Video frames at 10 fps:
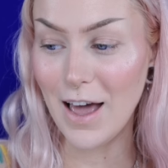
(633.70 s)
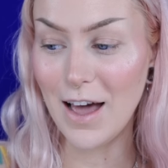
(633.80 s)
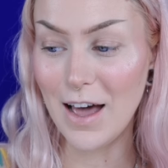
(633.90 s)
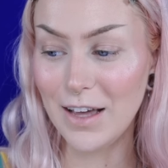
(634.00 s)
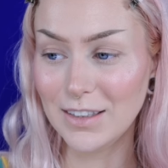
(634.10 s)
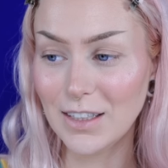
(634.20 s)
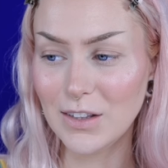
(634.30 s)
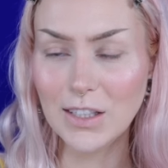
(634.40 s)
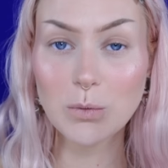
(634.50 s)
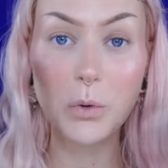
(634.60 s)
And
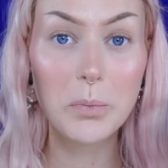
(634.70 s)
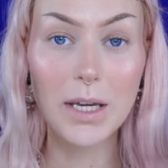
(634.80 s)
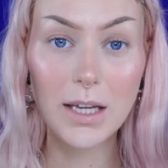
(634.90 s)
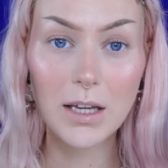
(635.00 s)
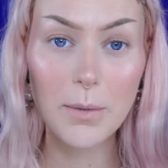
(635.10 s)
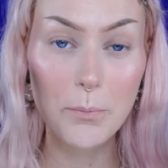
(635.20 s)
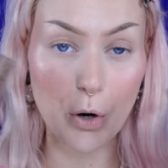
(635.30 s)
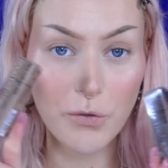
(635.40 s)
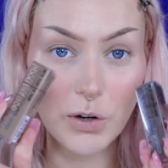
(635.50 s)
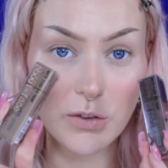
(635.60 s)
these would be
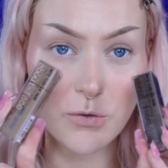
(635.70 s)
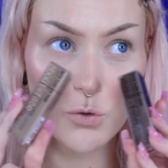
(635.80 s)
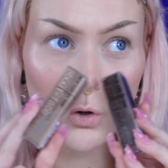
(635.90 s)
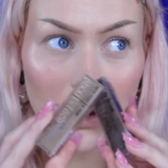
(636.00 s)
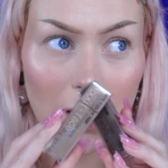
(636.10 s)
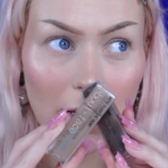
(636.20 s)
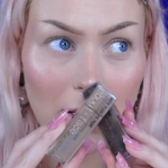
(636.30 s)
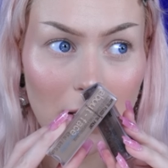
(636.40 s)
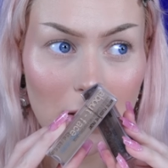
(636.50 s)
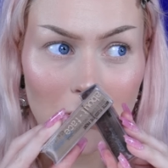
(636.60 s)
perfect for
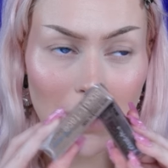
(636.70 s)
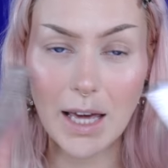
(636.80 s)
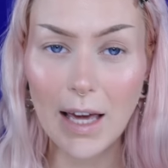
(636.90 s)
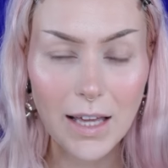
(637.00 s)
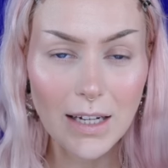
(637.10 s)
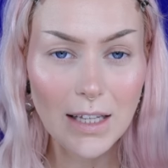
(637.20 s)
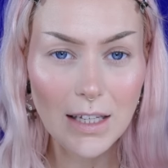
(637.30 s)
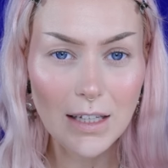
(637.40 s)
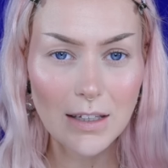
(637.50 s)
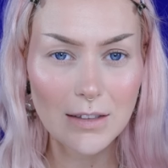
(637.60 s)
like
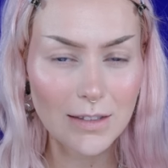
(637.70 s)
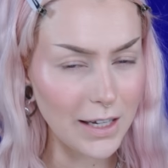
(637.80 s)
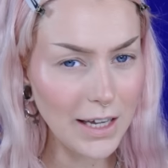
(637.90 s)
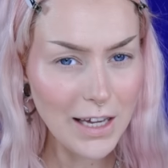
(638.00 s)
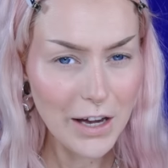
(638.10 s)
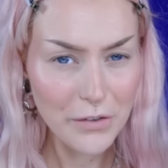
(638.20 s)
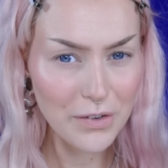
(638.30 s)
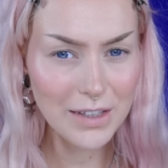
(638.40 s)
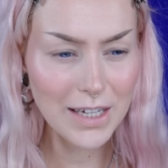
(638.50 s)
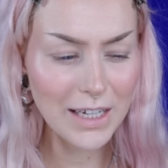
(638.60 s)
any day I
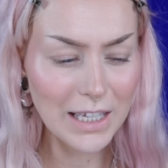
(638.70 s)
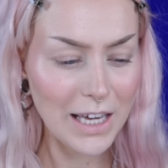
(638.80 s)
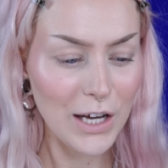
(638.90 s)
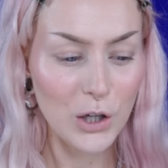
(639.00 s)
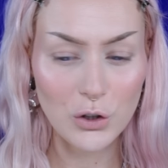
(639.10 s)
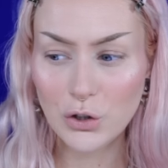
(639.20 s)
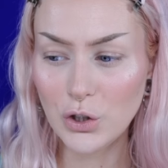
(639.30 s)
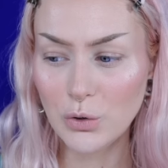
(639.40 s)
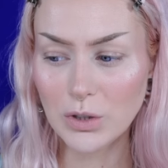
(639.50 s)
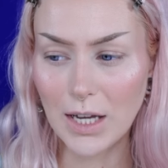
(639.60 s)
feel like to
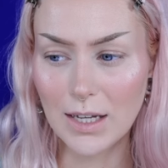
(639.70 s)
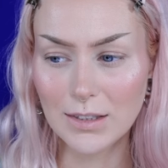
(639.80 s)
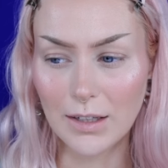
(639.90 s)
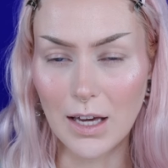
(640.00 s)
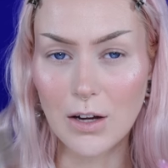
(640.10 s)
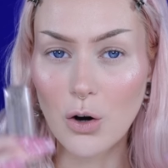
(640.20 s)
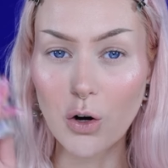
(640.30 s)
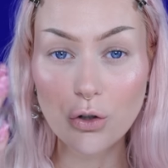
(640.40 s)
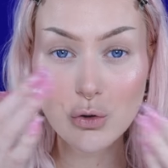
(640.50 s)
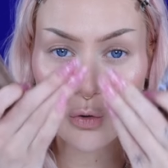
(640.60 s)
use as like a
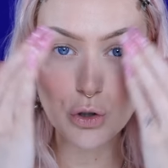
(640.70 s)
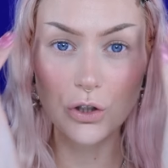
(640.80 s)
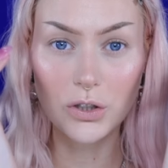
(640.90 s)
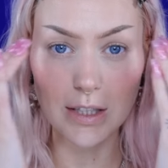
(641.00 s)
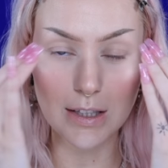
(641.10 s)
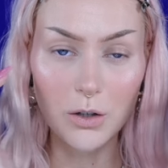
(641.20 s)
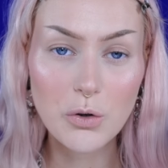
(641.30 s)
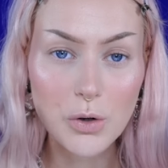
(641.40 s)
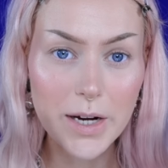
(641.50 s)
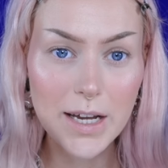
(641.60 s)
contour just in the
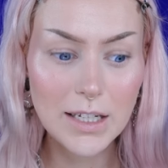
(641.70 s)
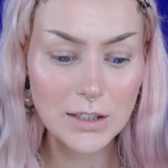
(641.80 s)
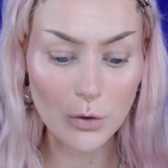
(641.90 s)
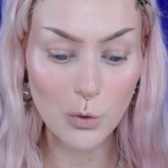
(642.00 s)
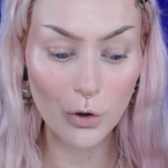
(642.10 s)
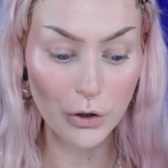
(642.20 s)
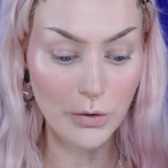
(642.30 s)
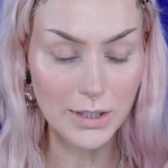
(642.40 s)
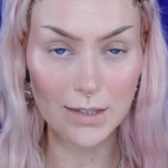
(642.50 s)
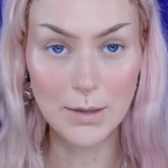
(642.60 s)
crease or
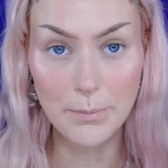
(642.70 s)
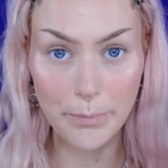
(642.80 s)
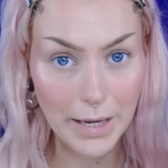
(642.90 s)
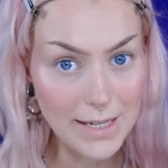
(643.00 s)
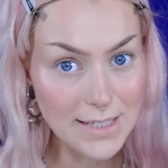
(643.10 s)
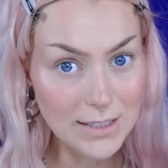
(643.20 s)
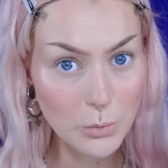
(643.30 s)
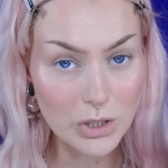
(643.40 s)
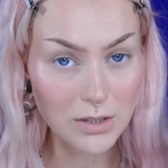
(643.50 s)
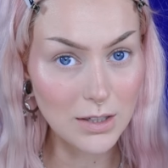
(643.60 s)
use as a base
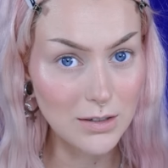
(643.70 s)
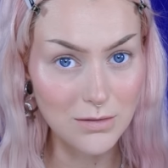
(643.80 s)
with